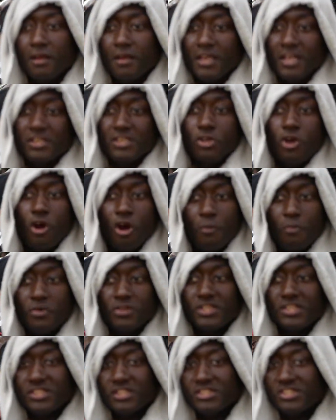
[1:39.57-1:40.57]
It's a
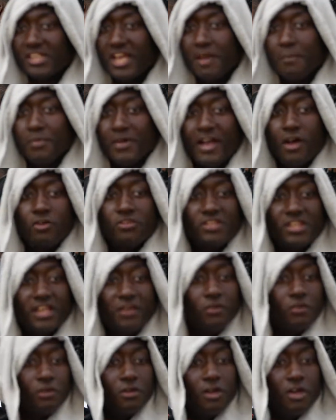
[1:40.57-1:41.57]
horrible thing to say, but I don't
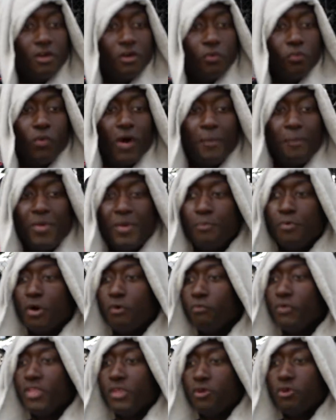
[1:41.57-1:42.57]
think white people
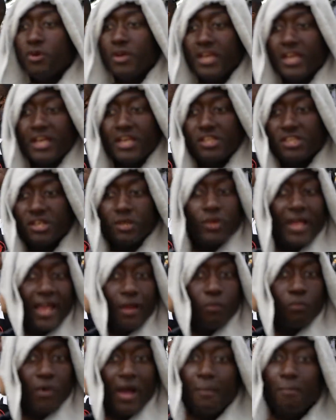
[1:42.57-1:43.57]
are really gonna get into
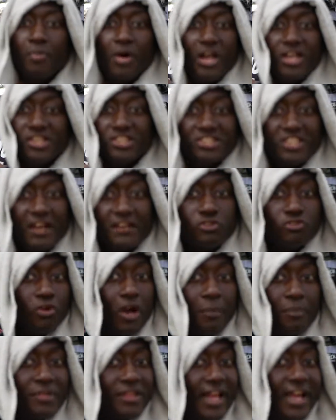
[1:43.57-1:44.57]
like white bodies start
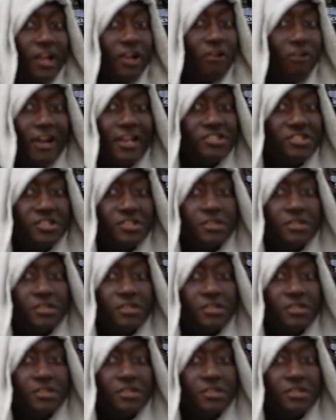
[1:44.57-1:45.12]
dropping like crazy.